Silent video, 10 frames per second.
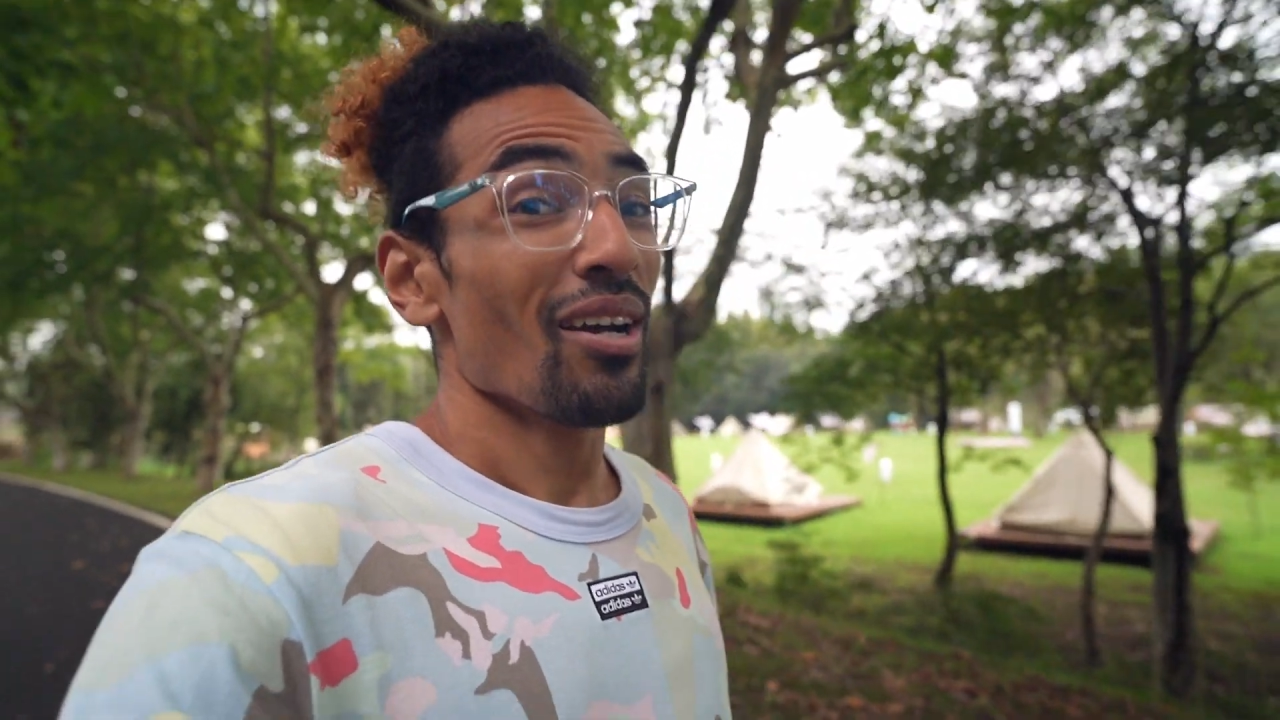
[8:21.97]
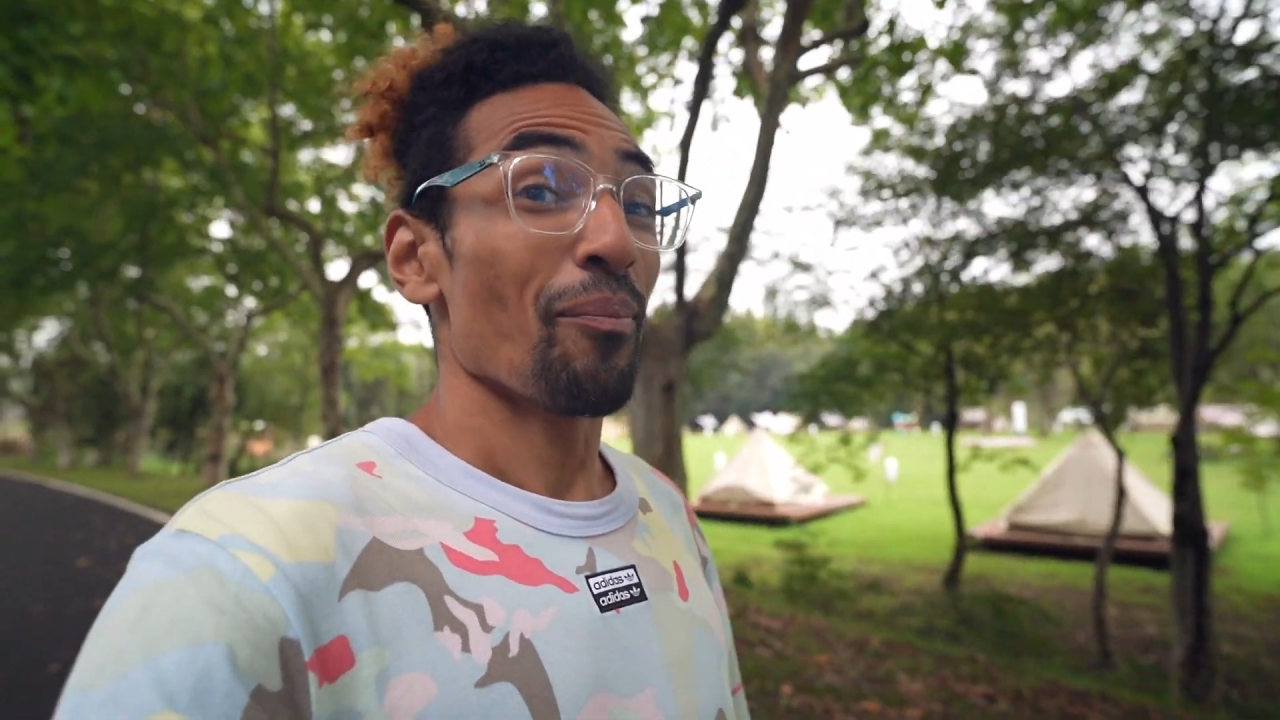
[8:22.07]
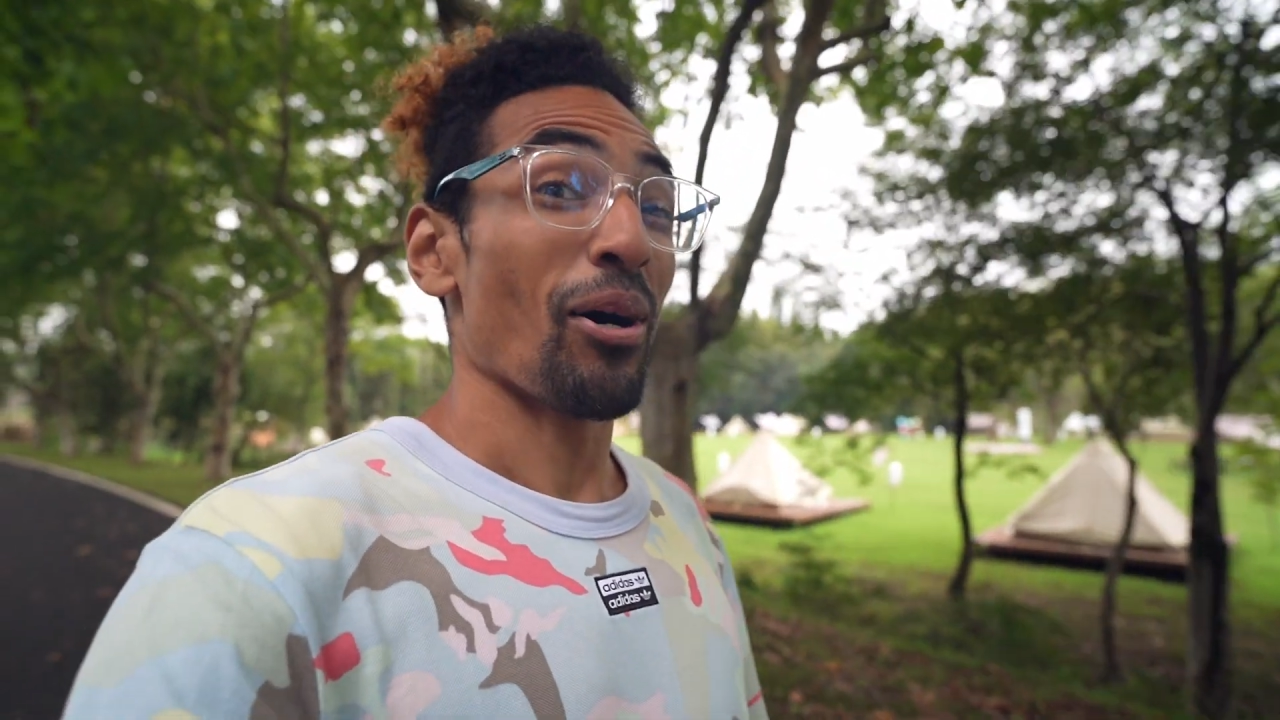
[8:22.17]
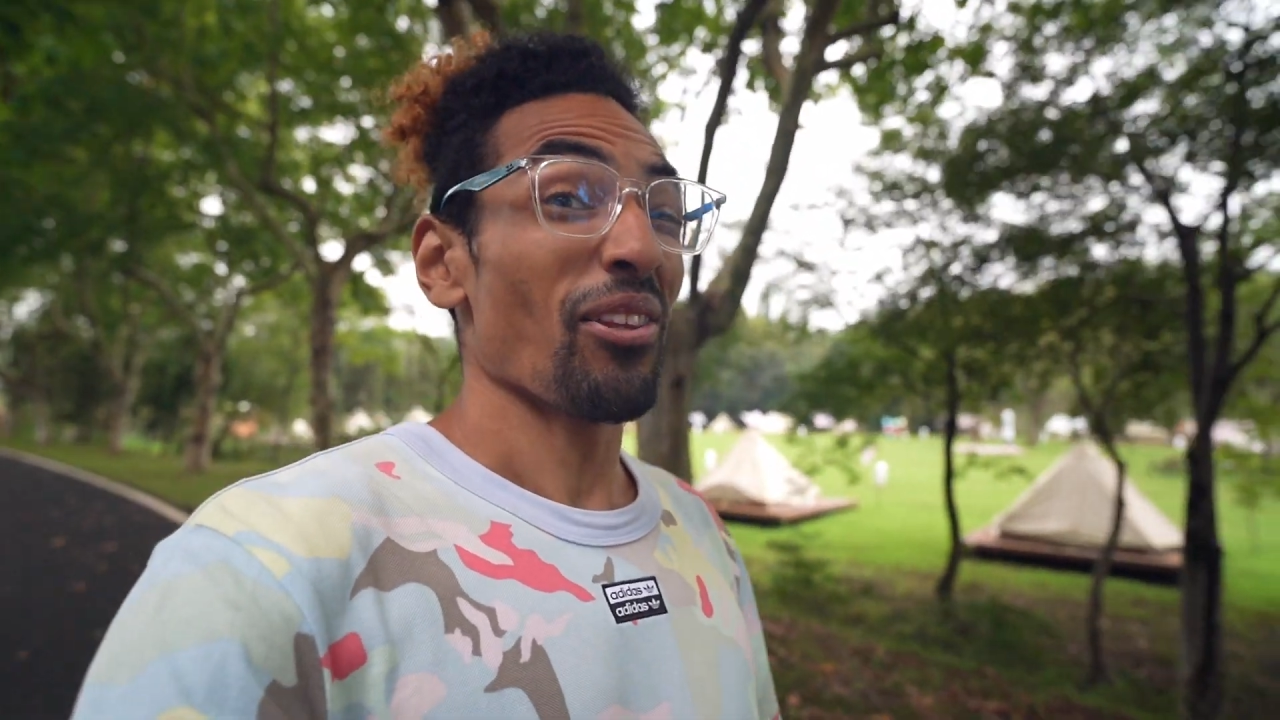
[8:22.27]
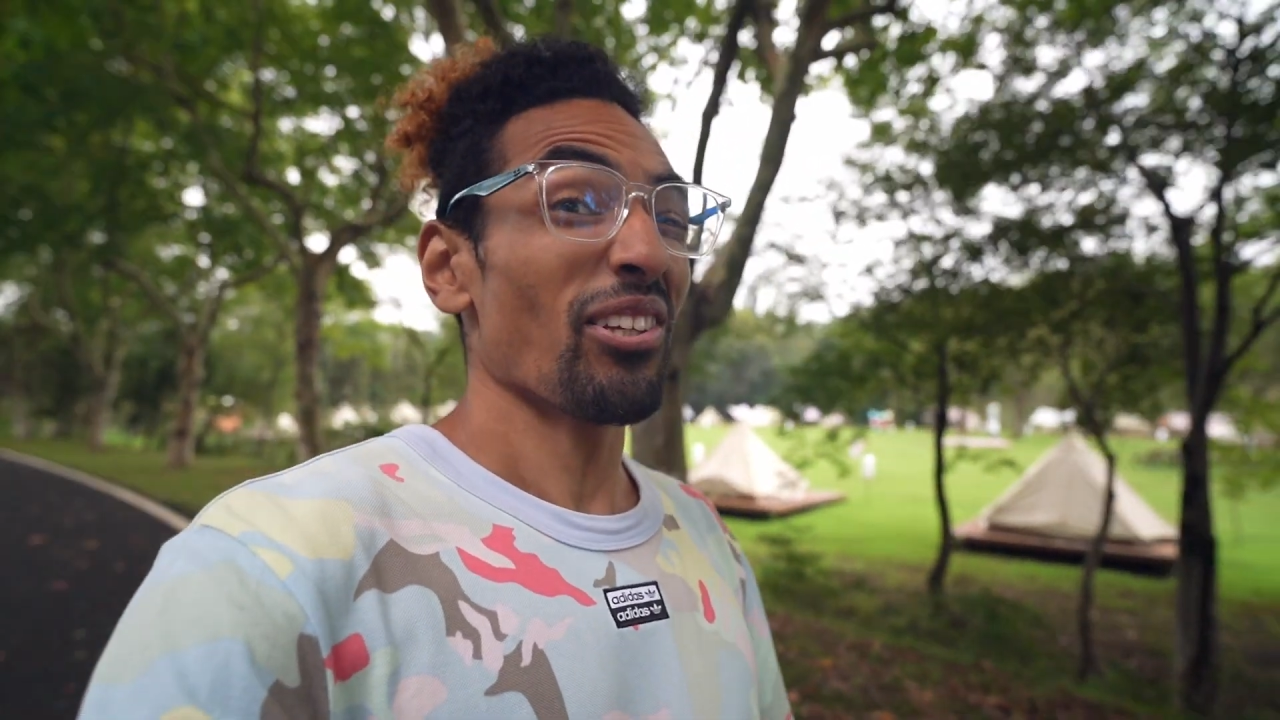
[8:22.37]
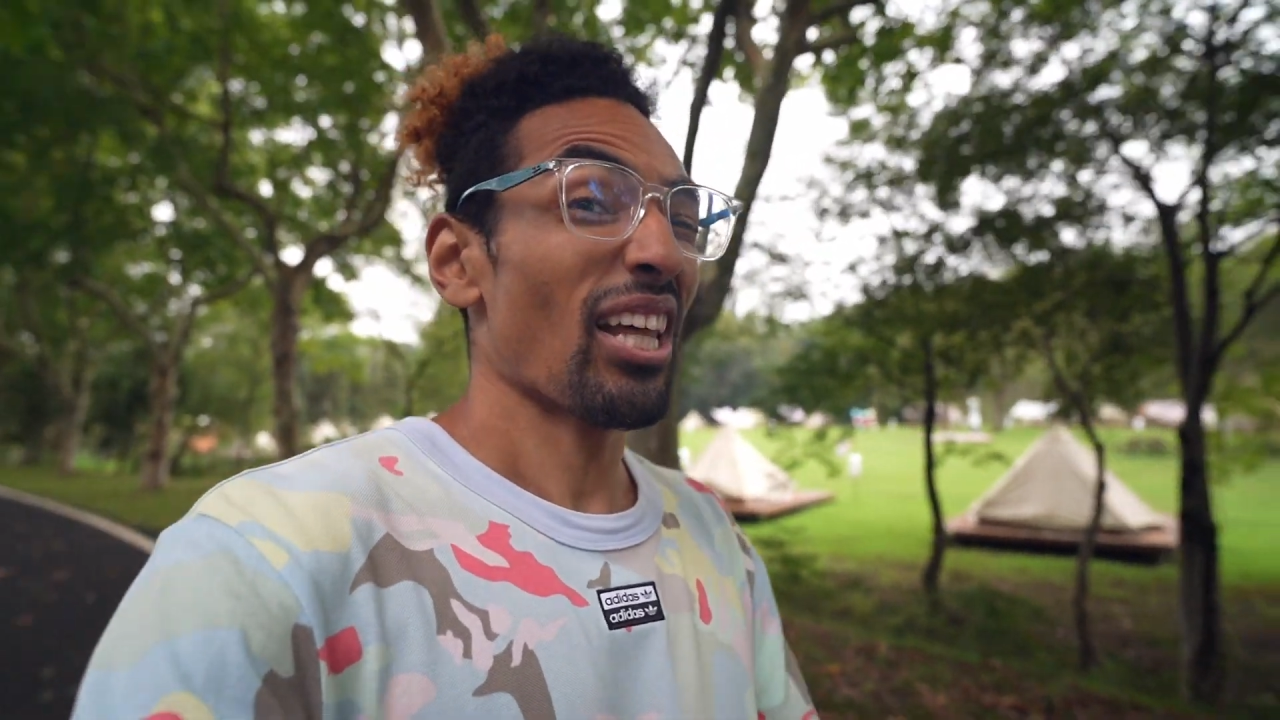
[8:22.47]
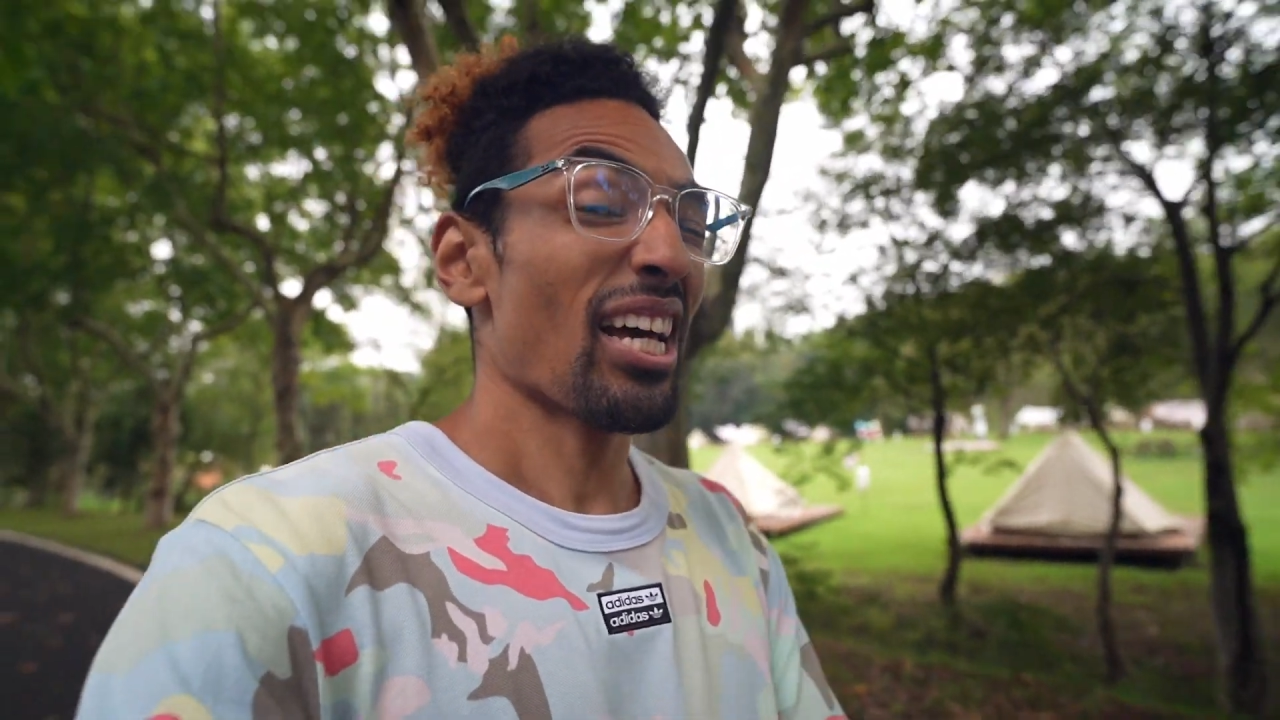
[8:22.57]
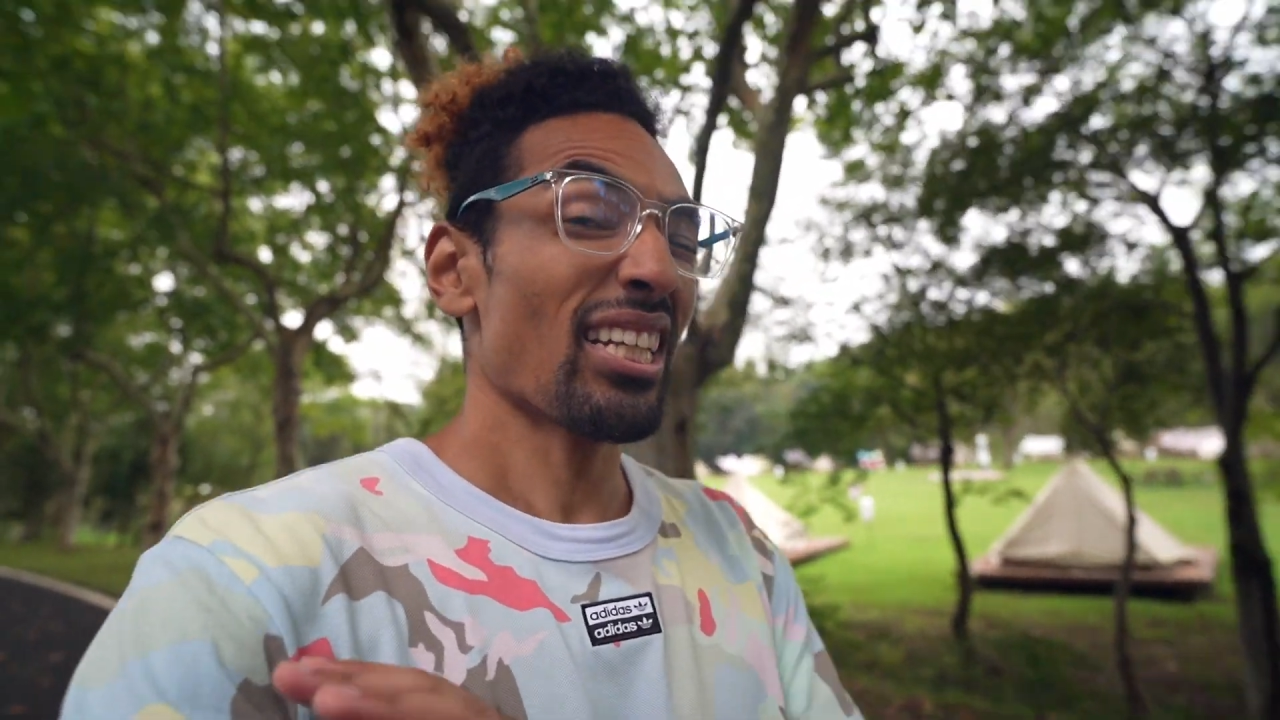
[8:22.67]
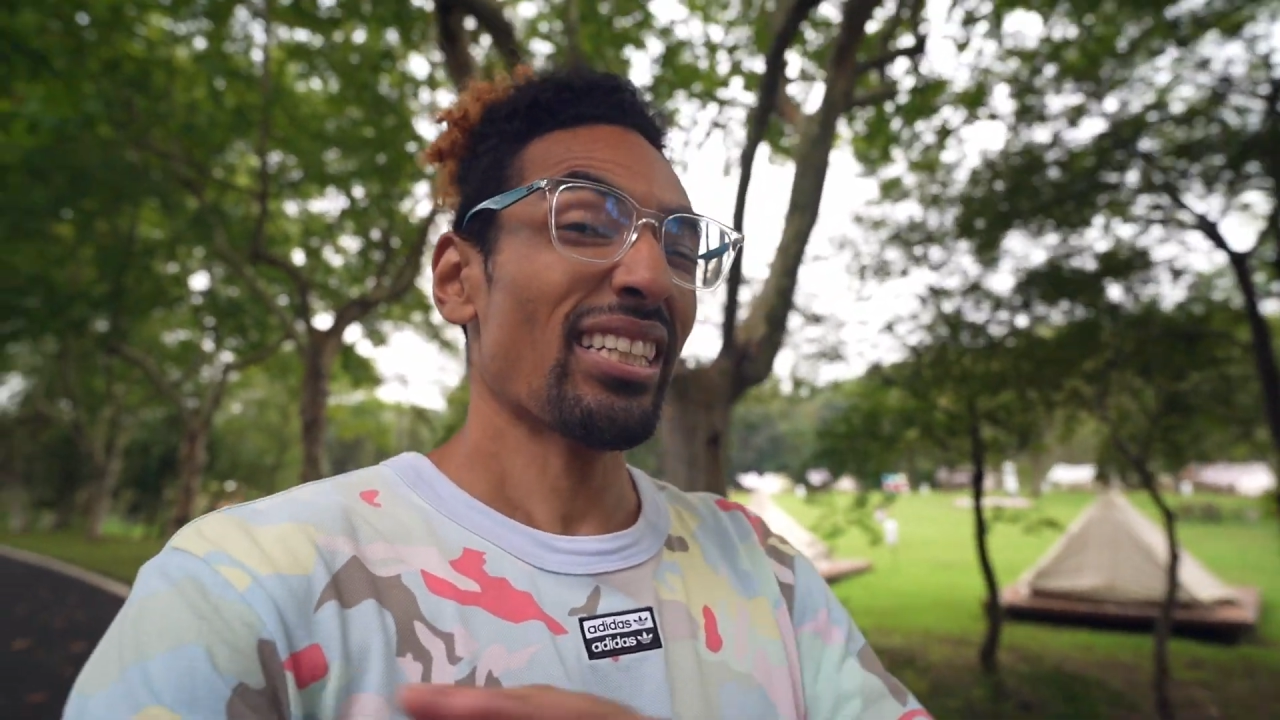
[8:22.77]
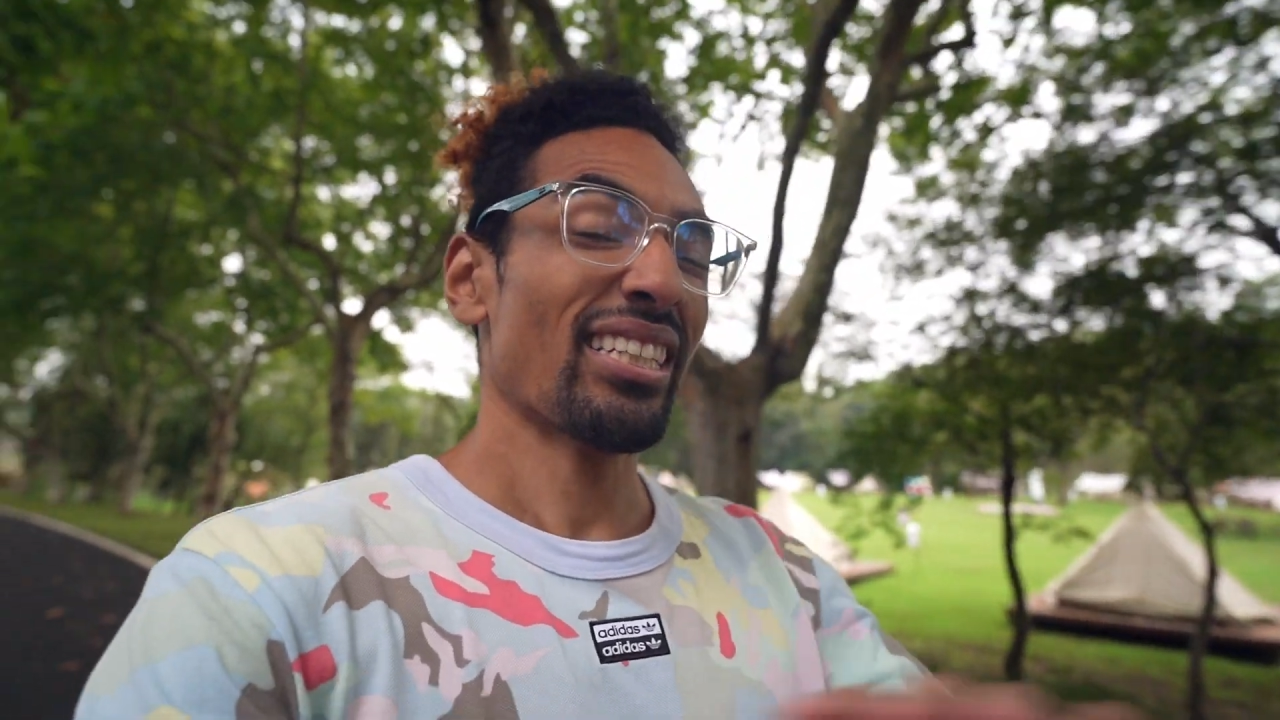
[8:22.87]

But other than that,